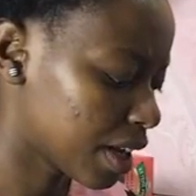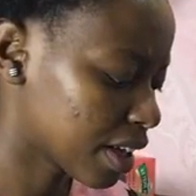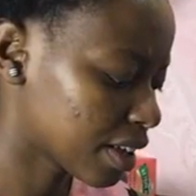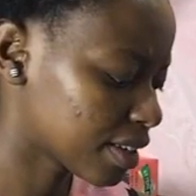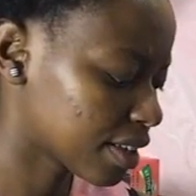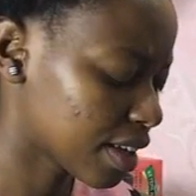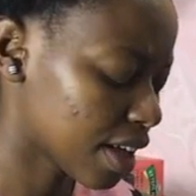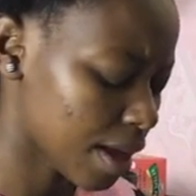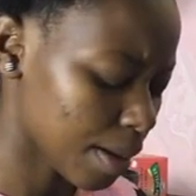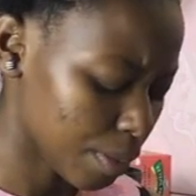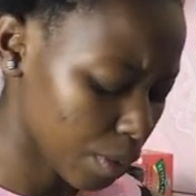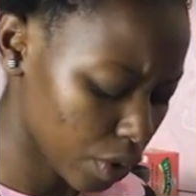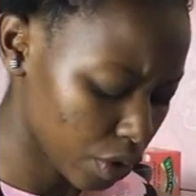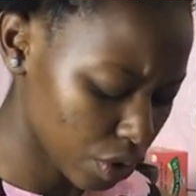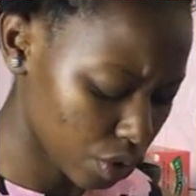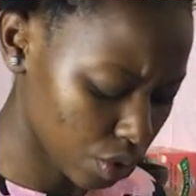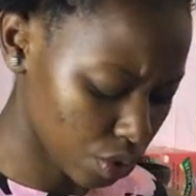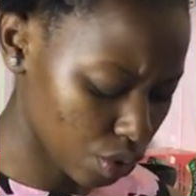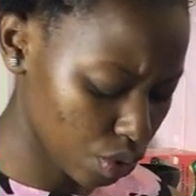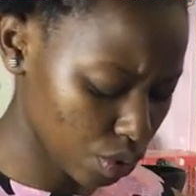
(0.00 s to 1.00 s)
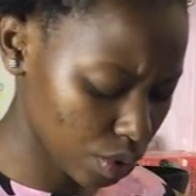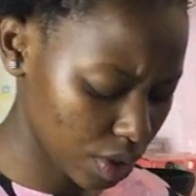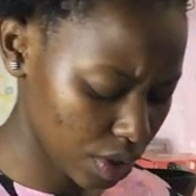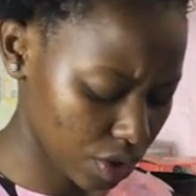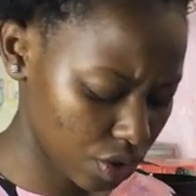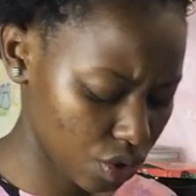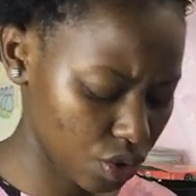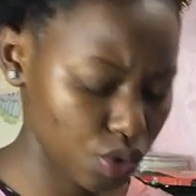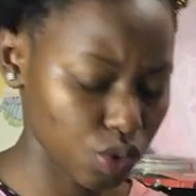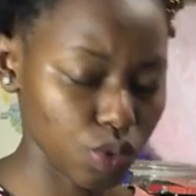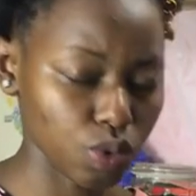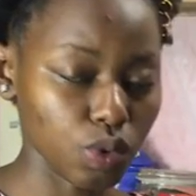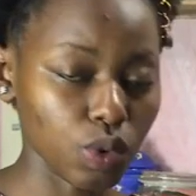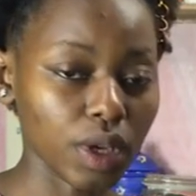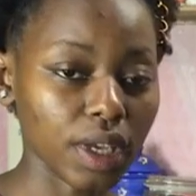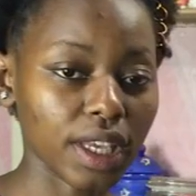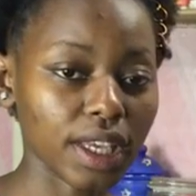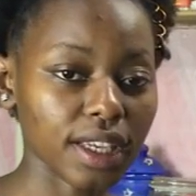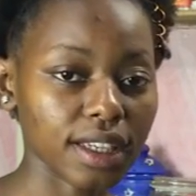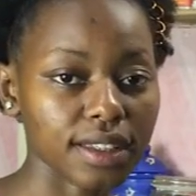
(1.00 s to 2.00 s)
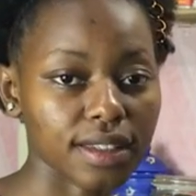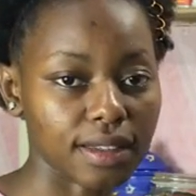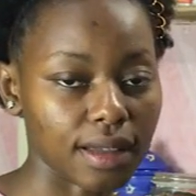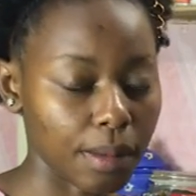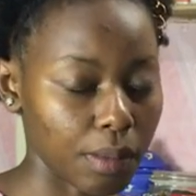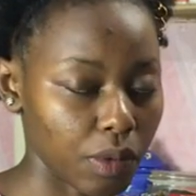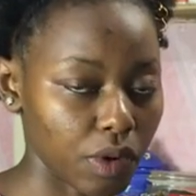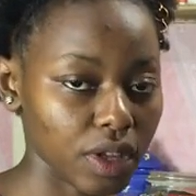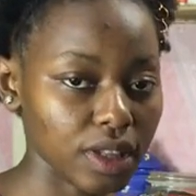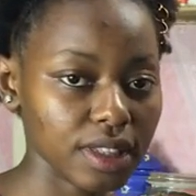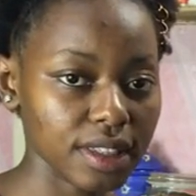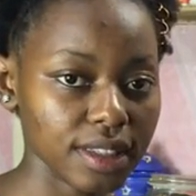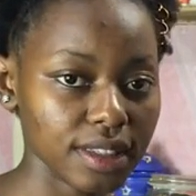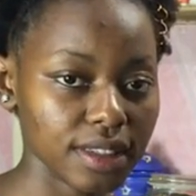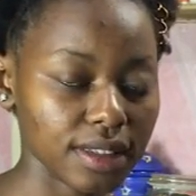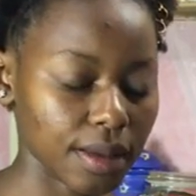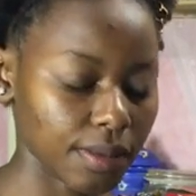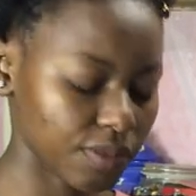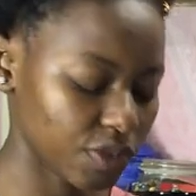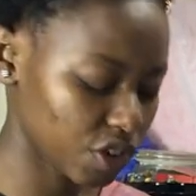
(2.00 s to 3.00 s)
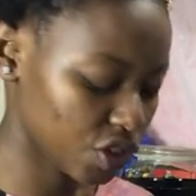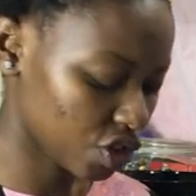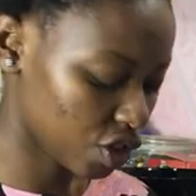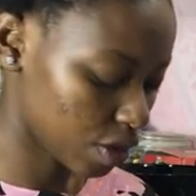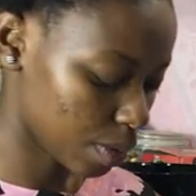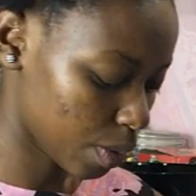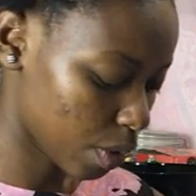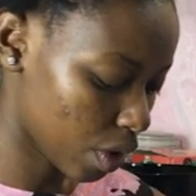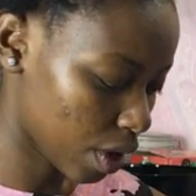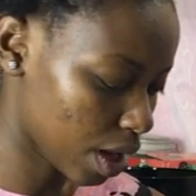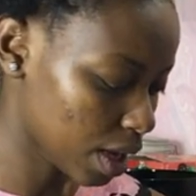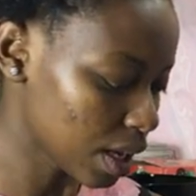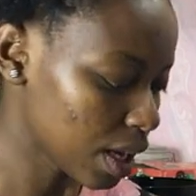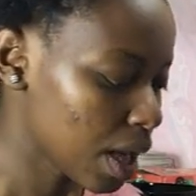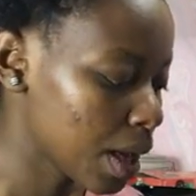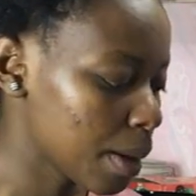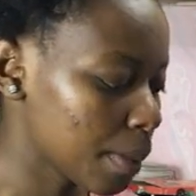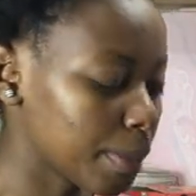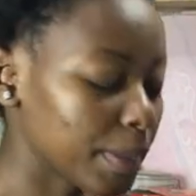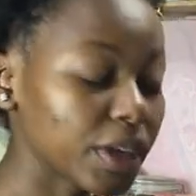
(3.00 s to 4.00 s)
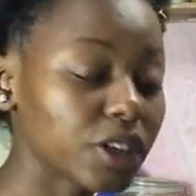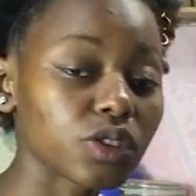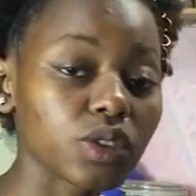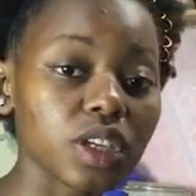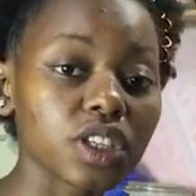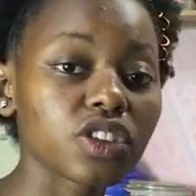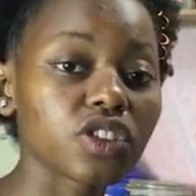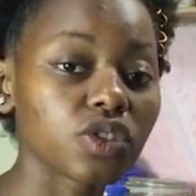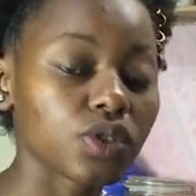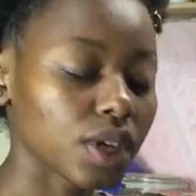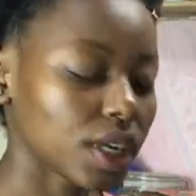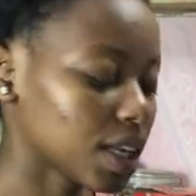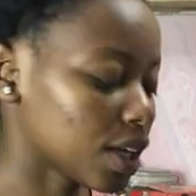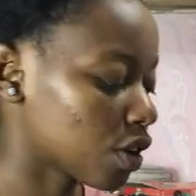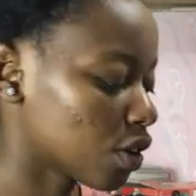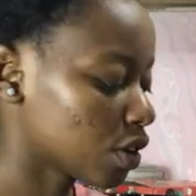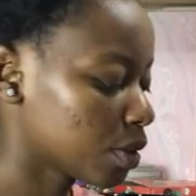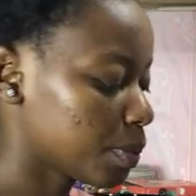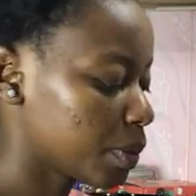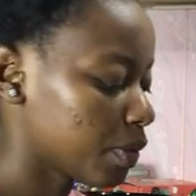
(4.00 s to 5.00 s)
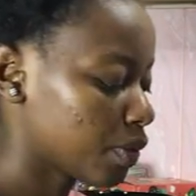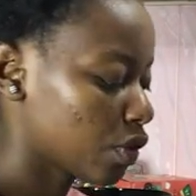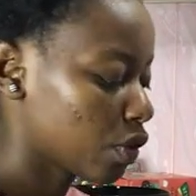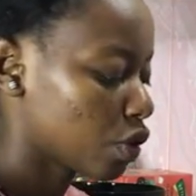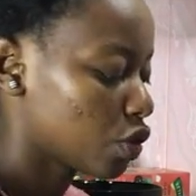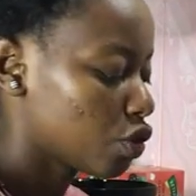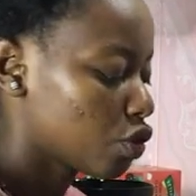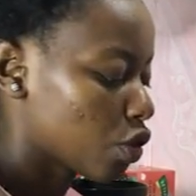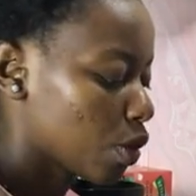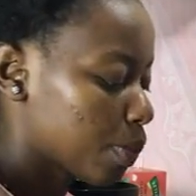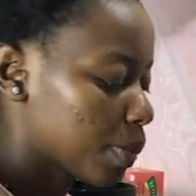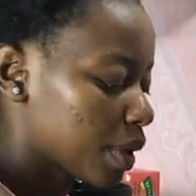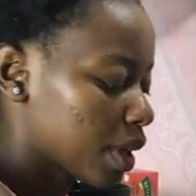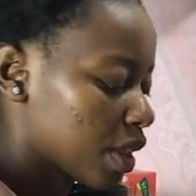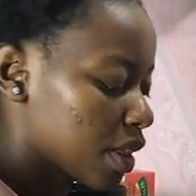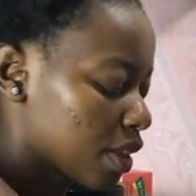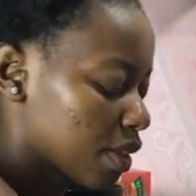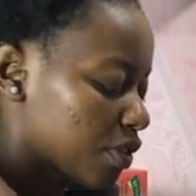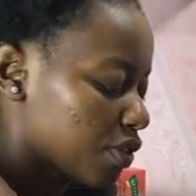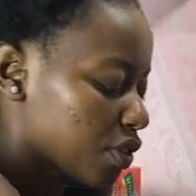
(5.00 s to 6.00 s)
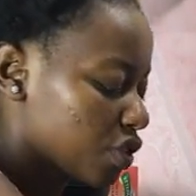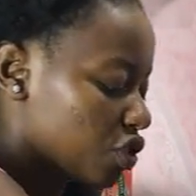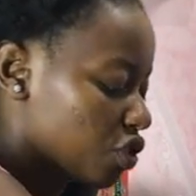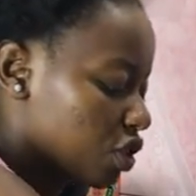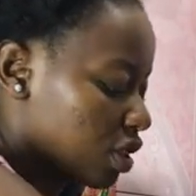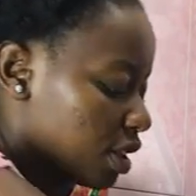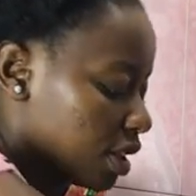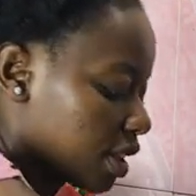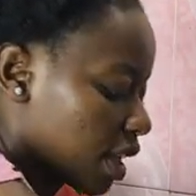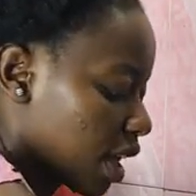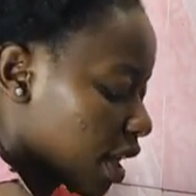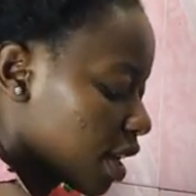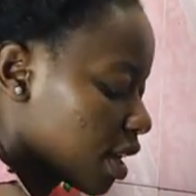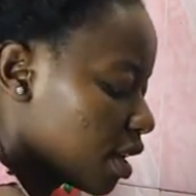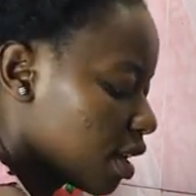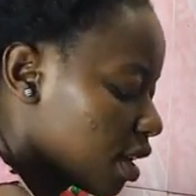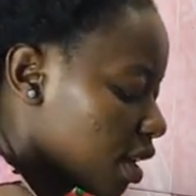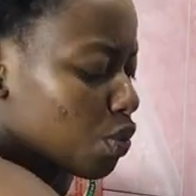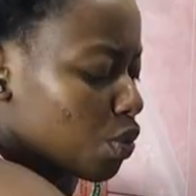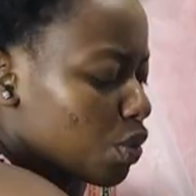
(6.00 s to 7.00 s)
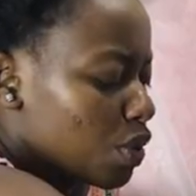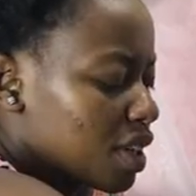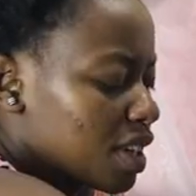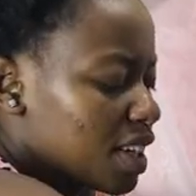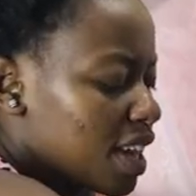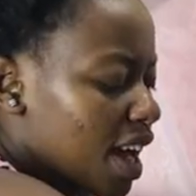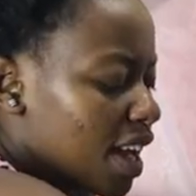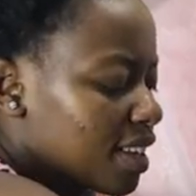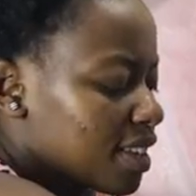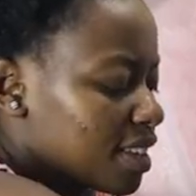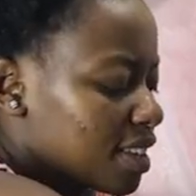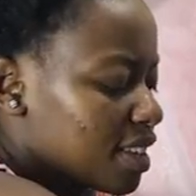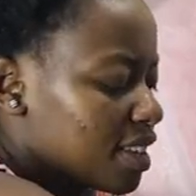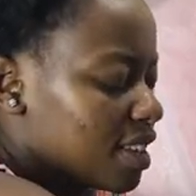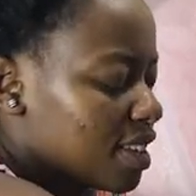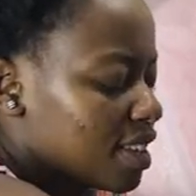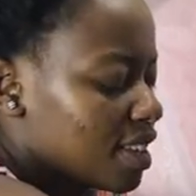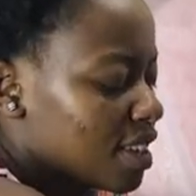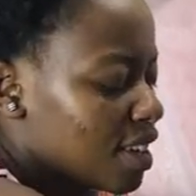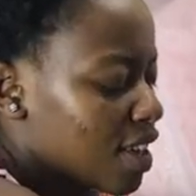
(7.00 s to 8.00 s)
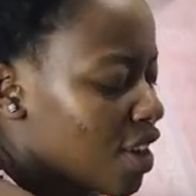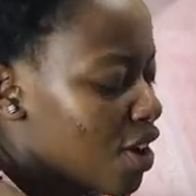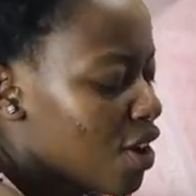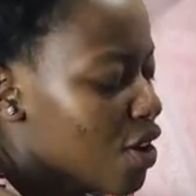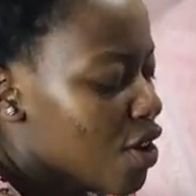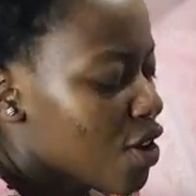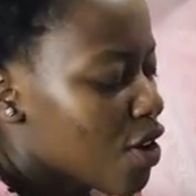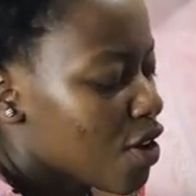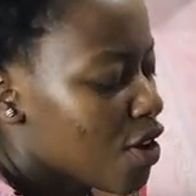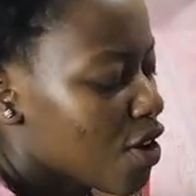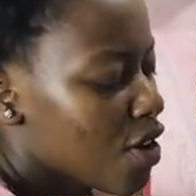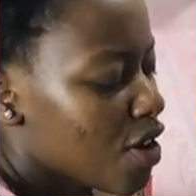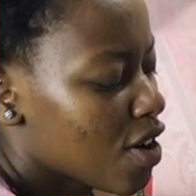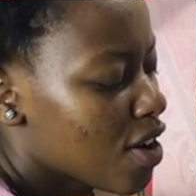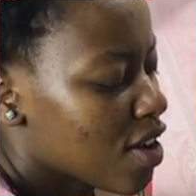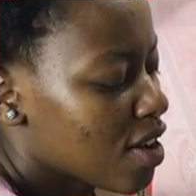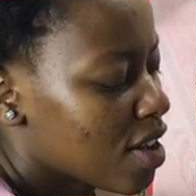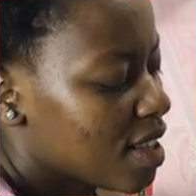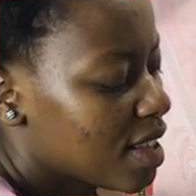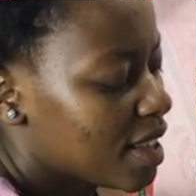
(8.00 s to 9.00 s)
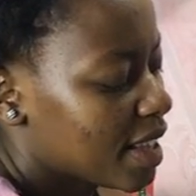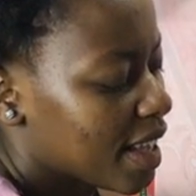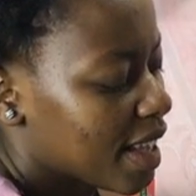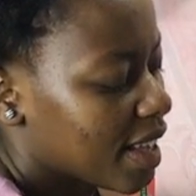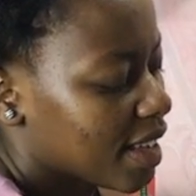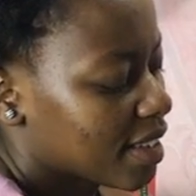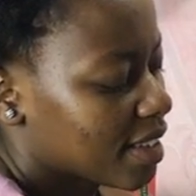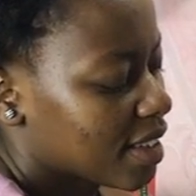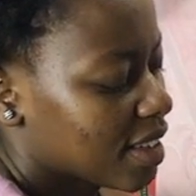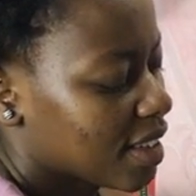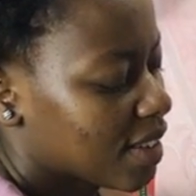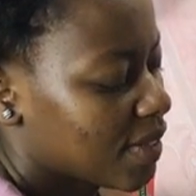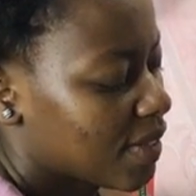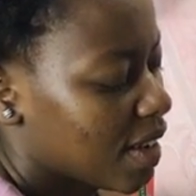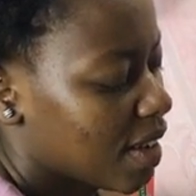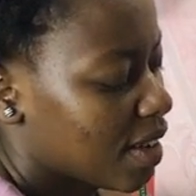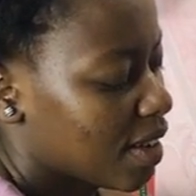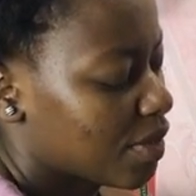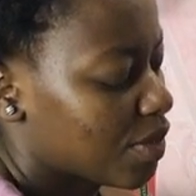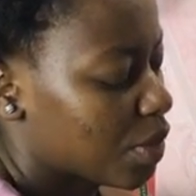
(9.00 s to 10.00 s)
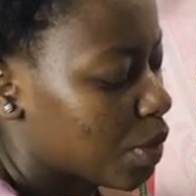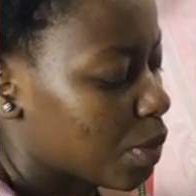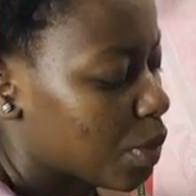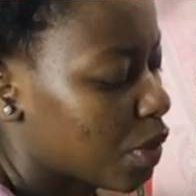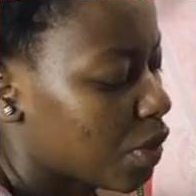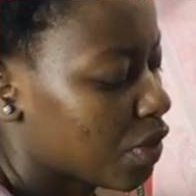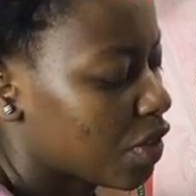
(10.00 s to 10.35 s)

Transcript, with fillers: the next thing I'm going to do is to heat some oil. This is some vegetable oil. Make sure it's really hot before dropping the fish inside. Dust all the excess flour from the